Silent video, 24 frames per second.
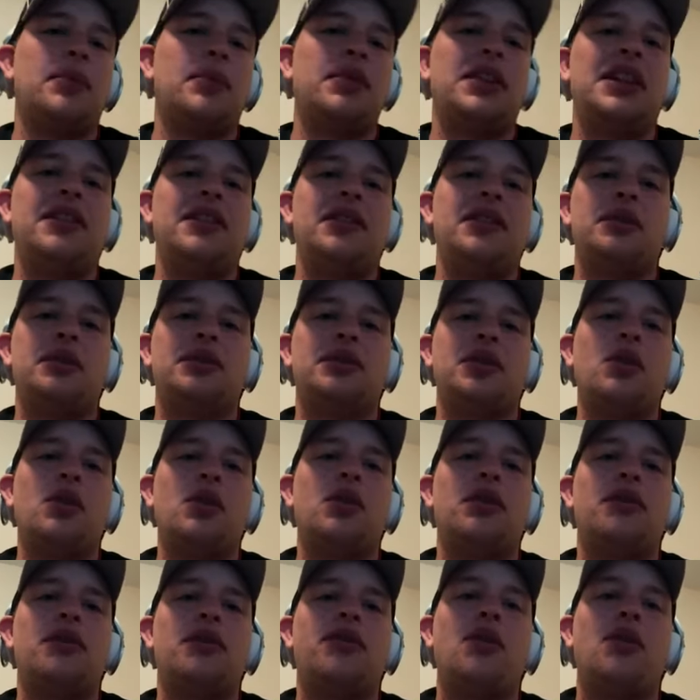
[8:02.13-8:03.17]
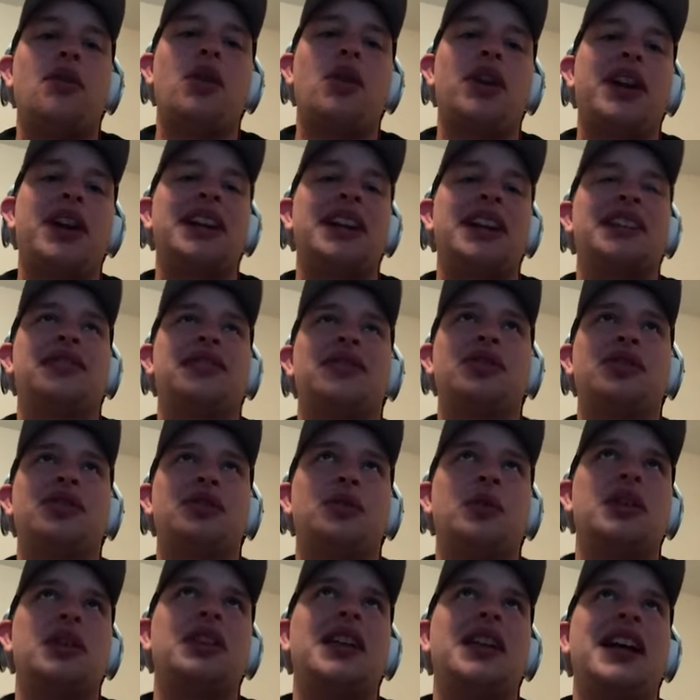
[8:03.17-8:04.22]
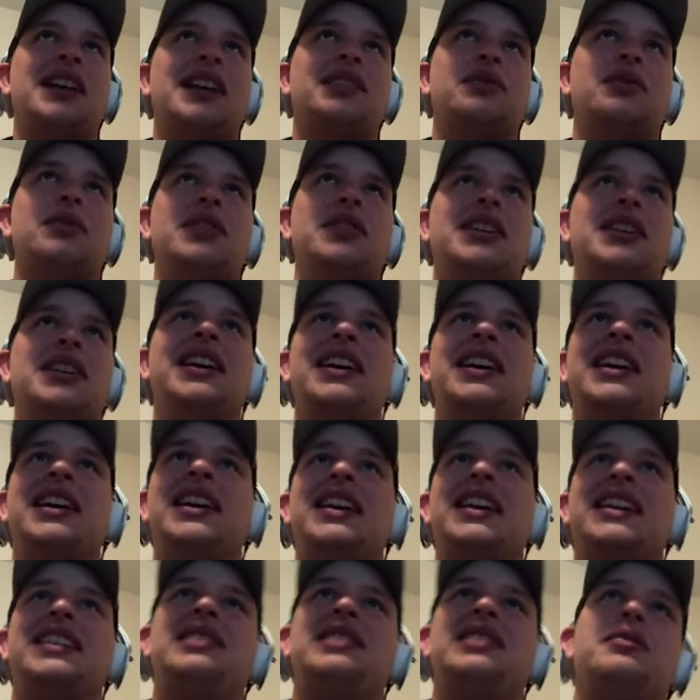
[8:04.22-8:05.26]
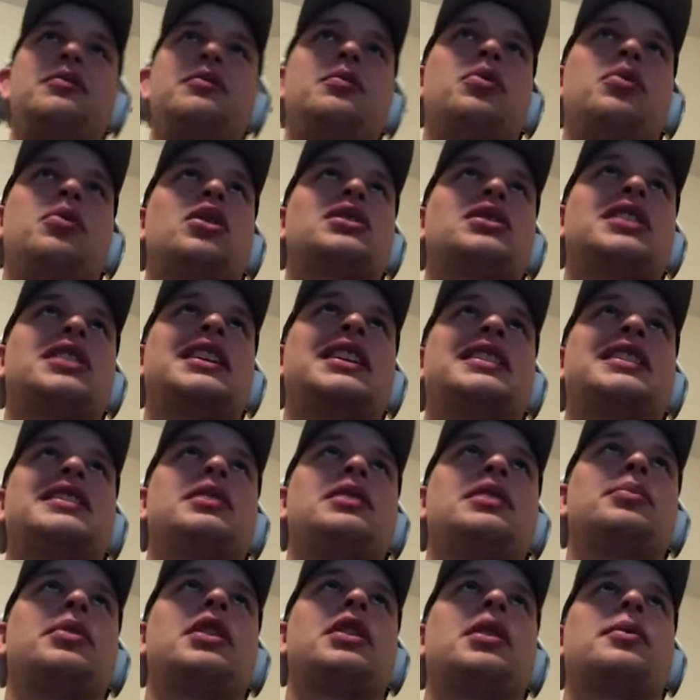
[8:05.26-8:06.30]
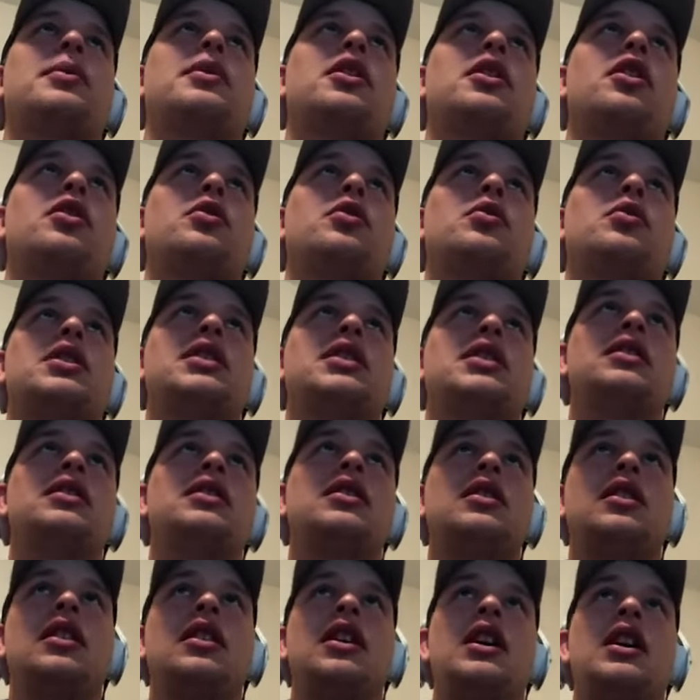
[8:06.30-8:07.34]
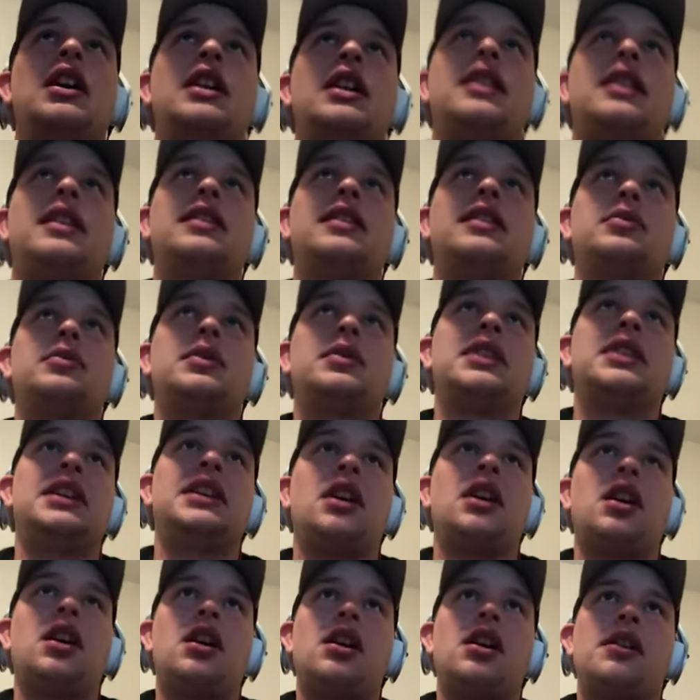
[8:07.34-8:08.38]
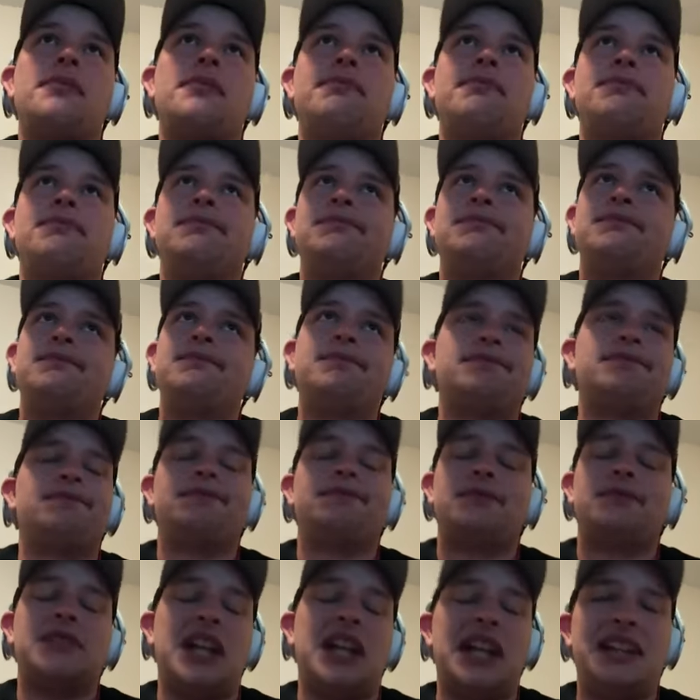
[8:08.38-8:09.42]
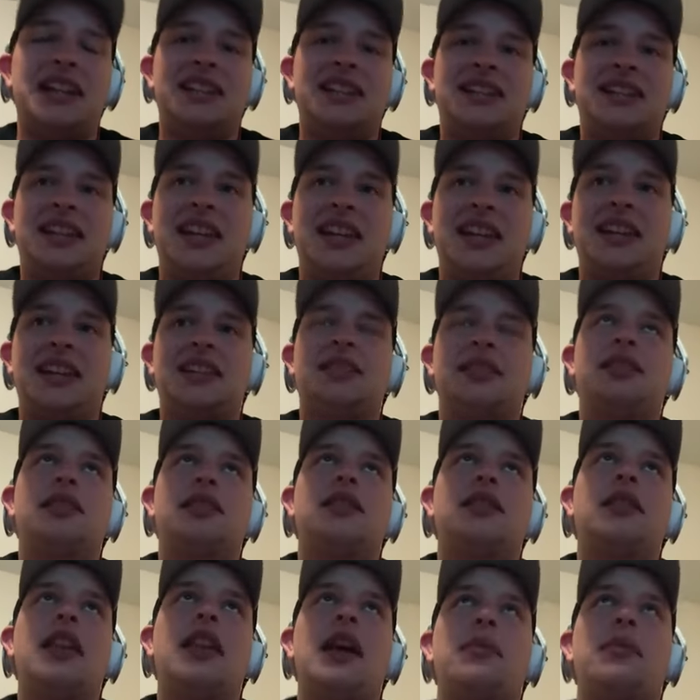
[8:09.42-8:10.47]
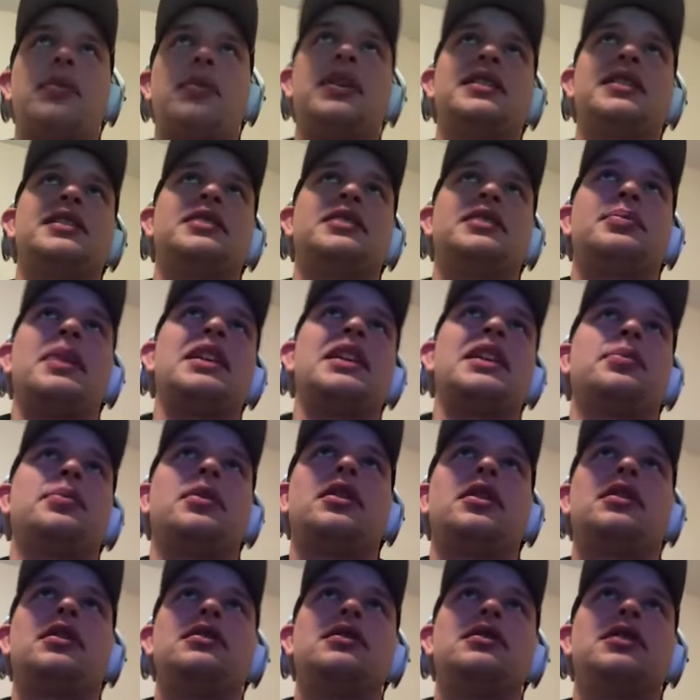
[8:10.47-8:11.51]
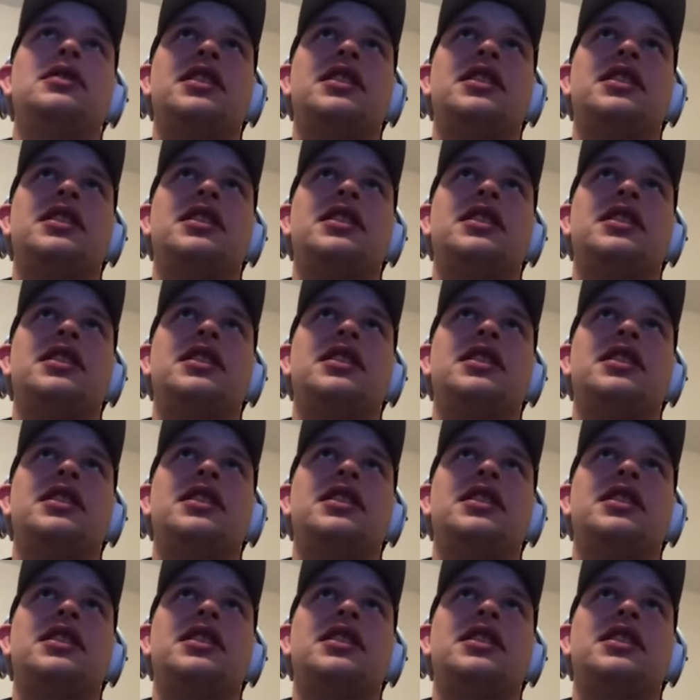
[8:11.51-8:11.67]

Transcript: I believe. He was 0-4, got his first win last week. Looks like he's going to pick up another one this week. I just think it's just baseball.